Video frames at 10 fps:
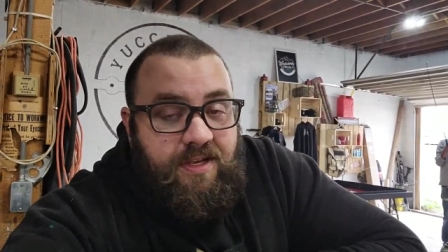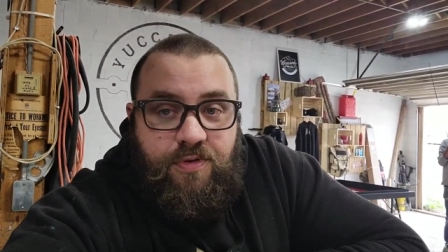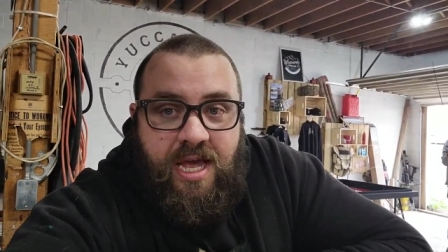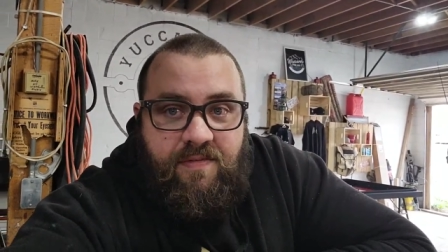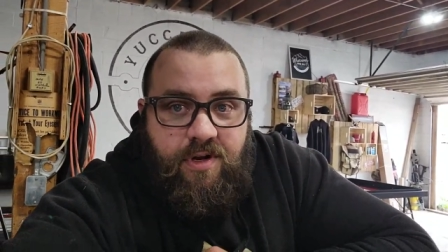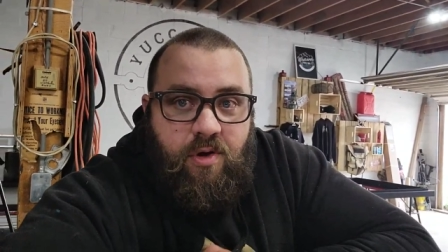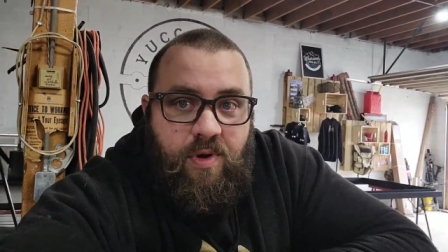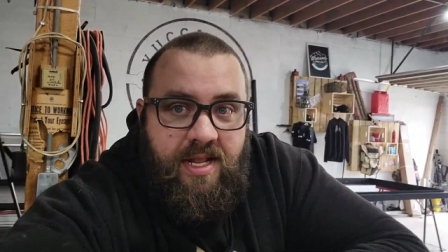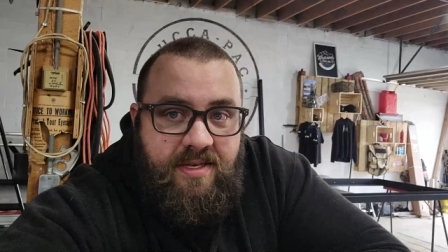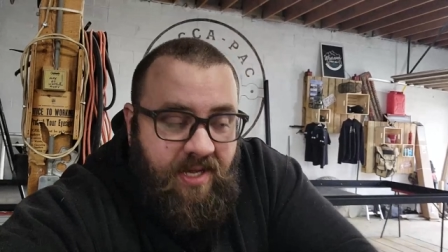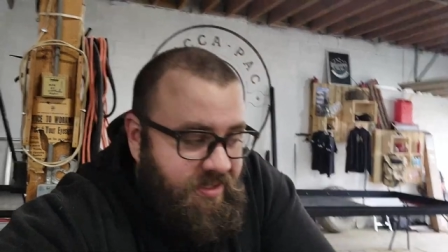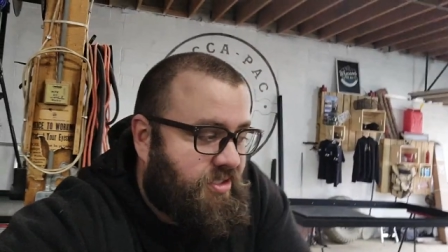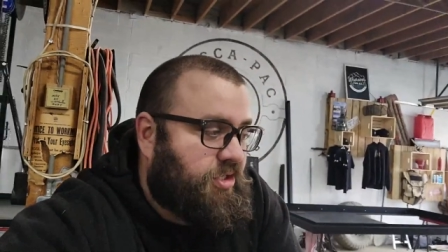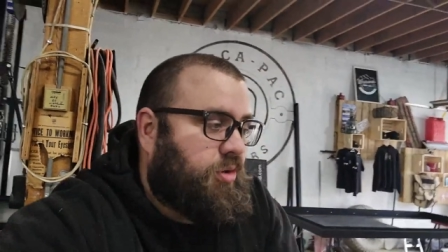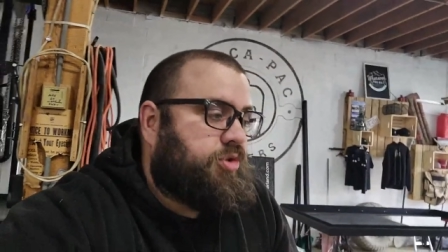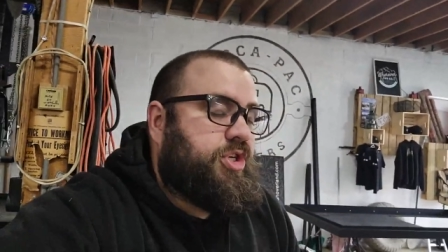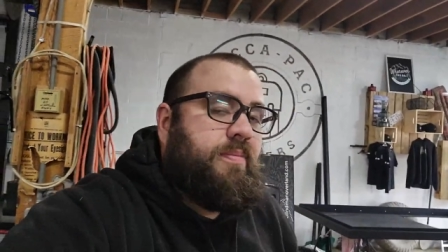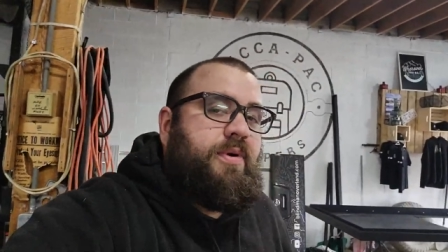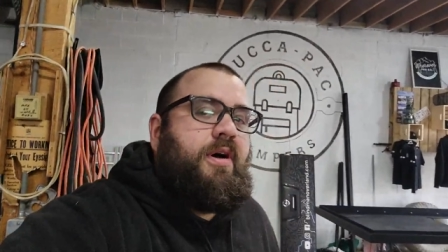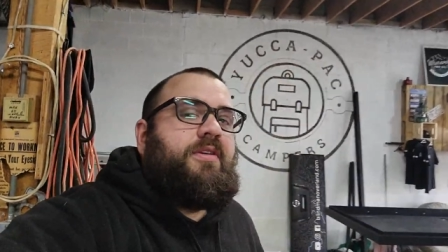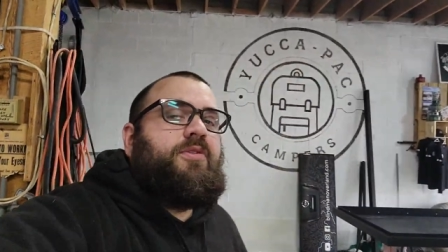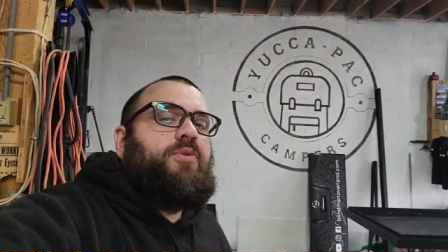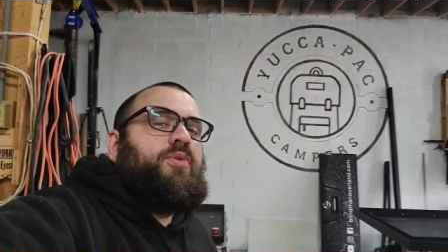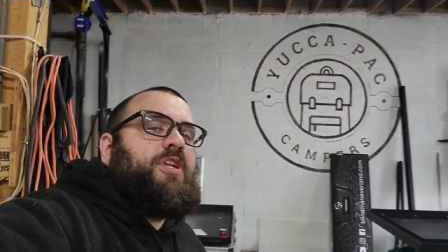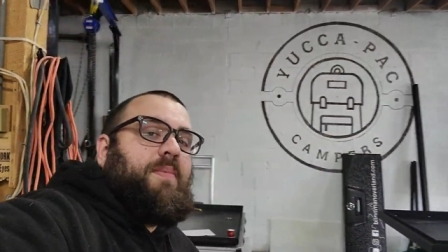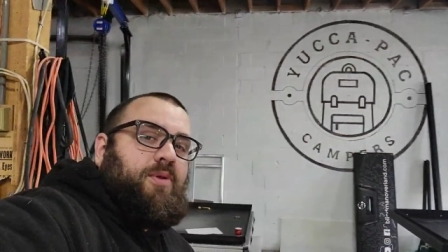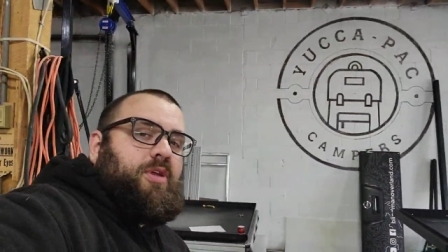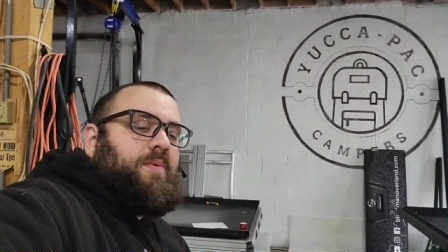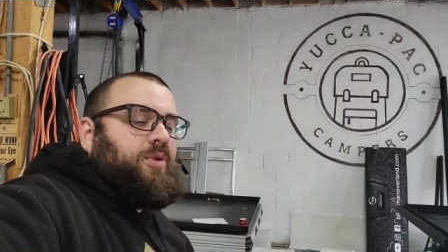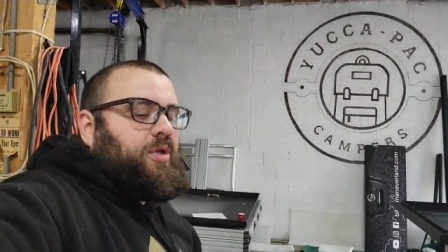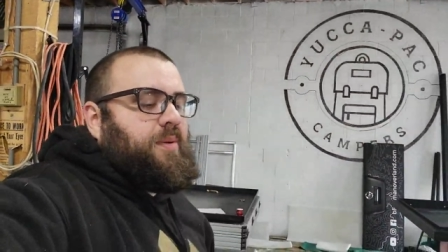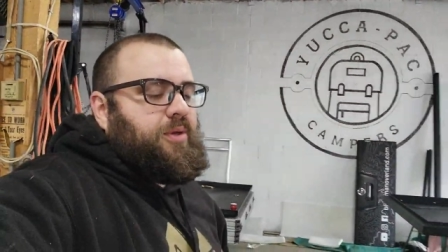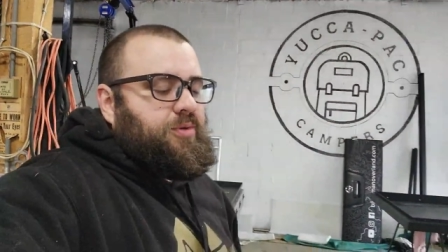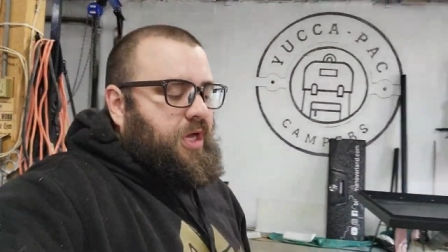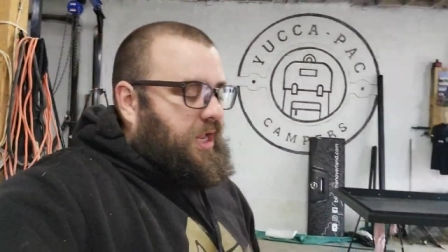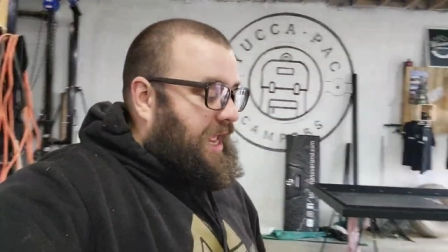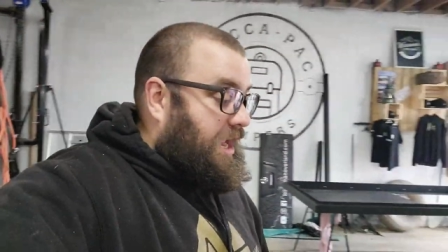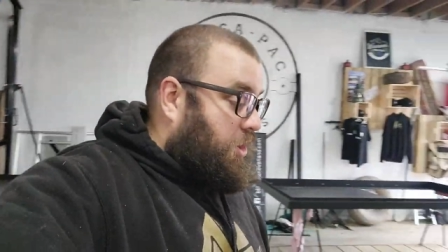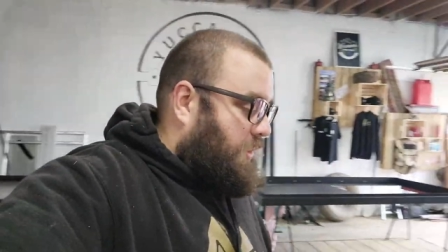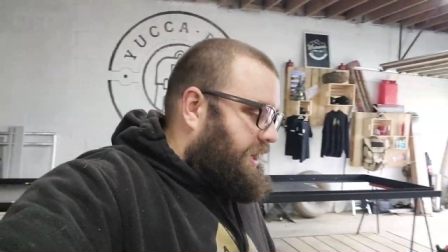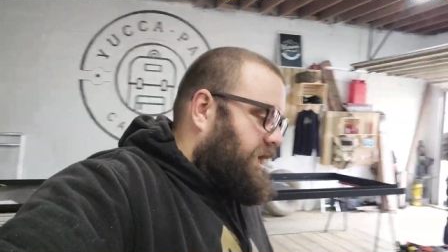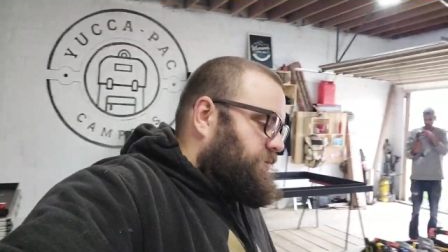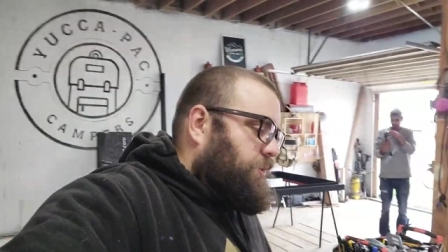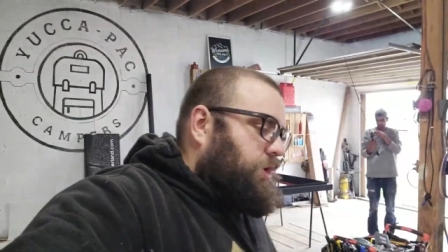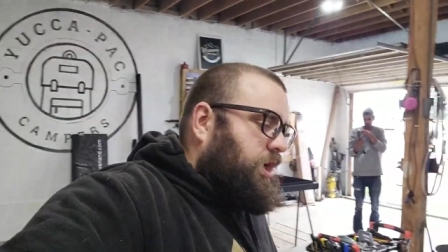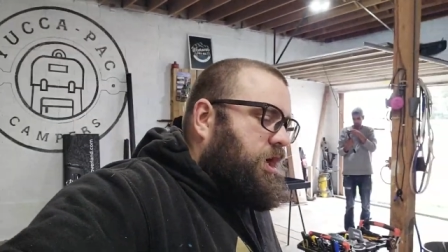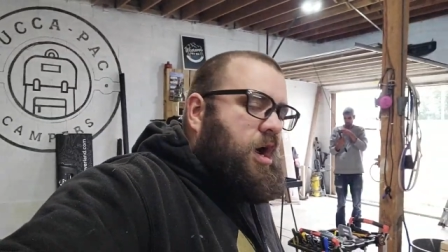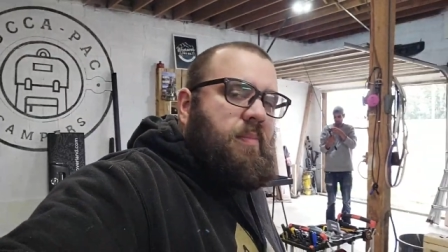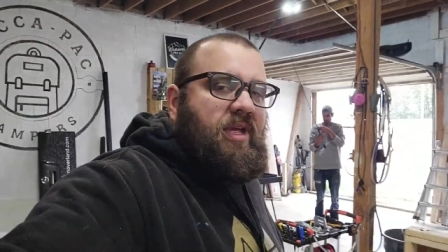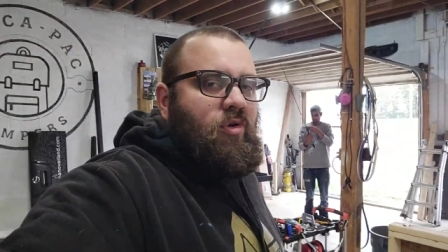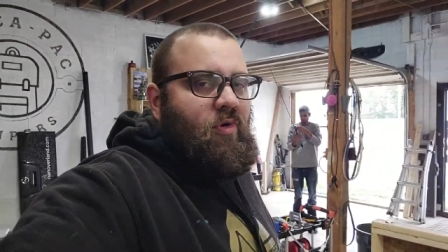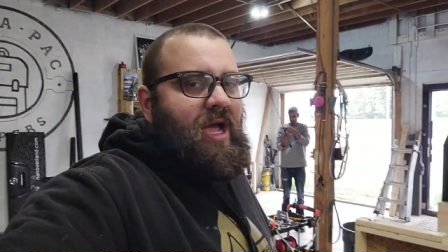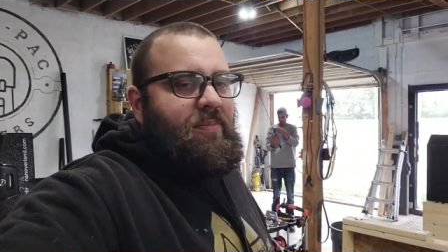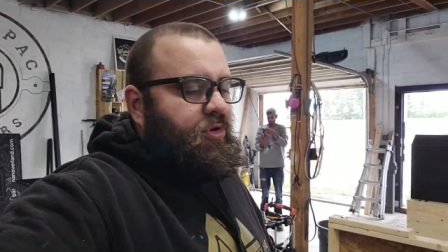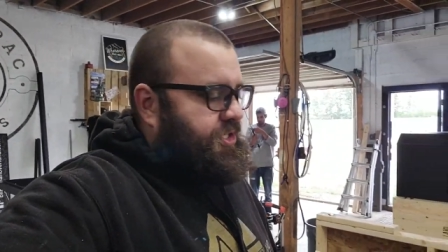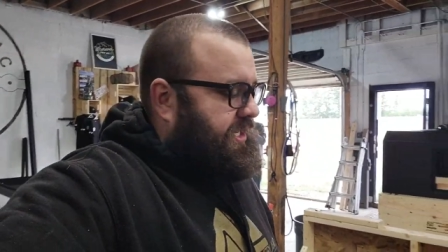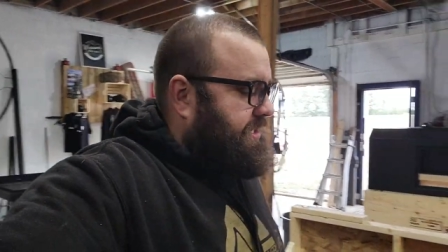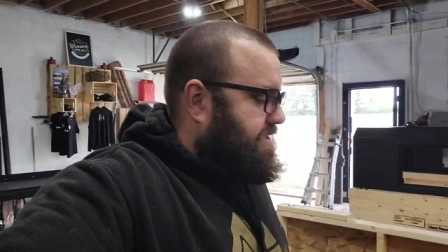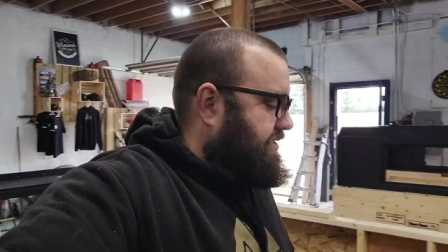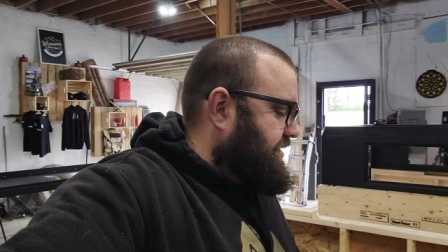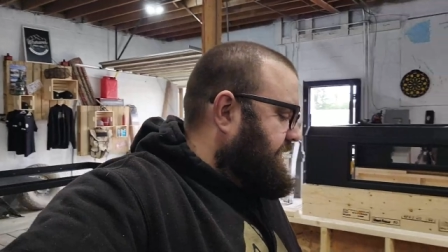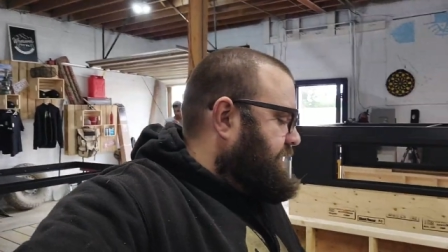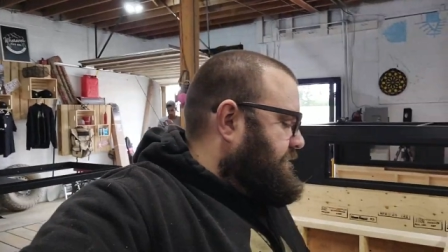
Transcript: If you haven't already done so, jump onto www.aoaexpo.com and grab your tickets.